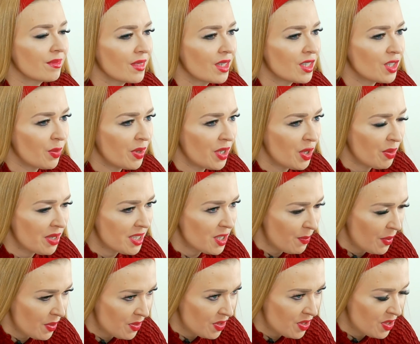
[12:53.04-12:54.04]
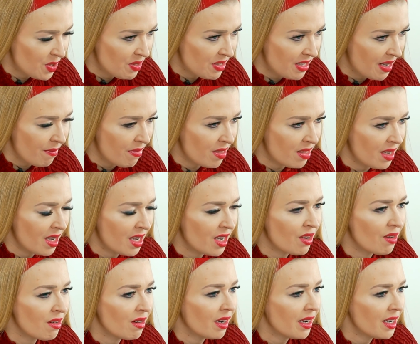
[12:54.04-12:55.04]
So when you are supposed to do something, you
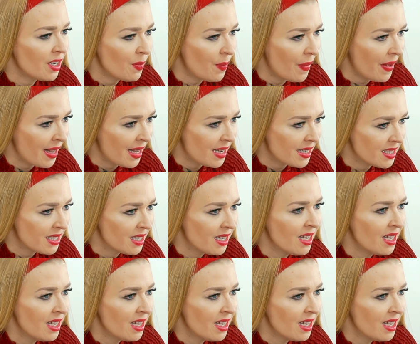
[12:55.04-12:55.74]
lie in your bed,